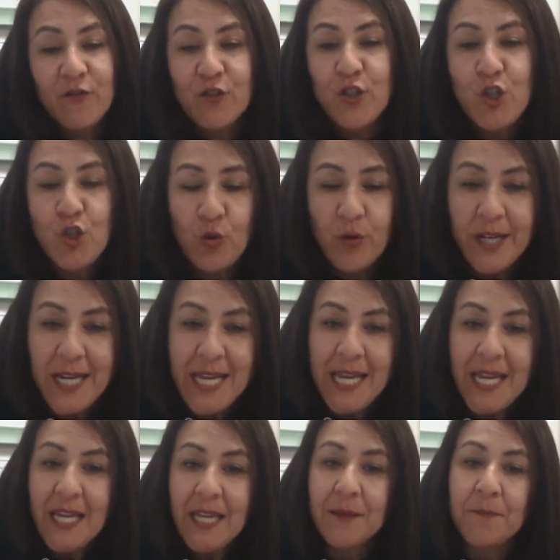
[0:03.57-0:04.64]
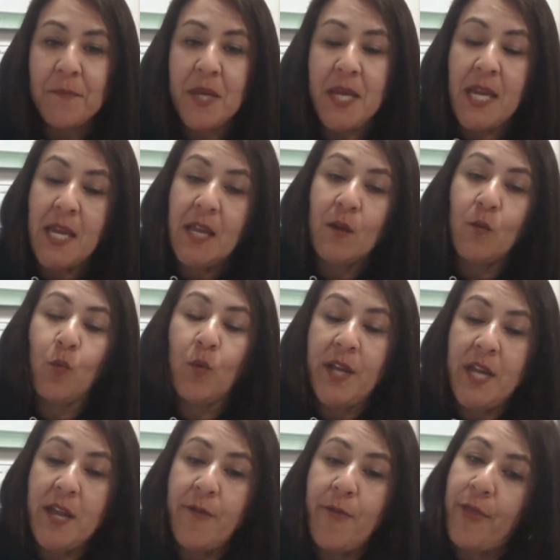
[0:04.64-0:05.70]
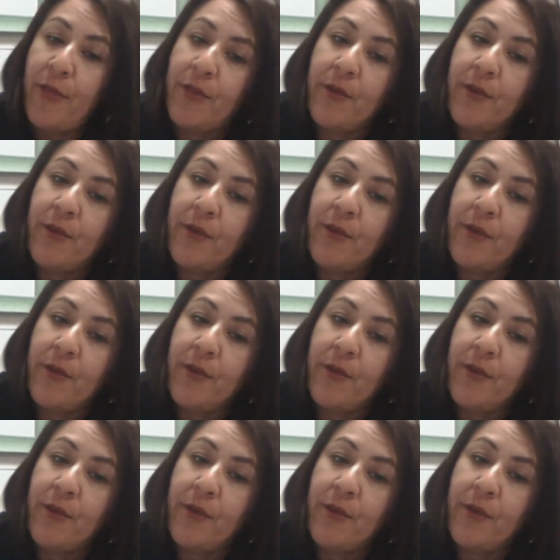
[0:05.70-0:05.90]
for joining me with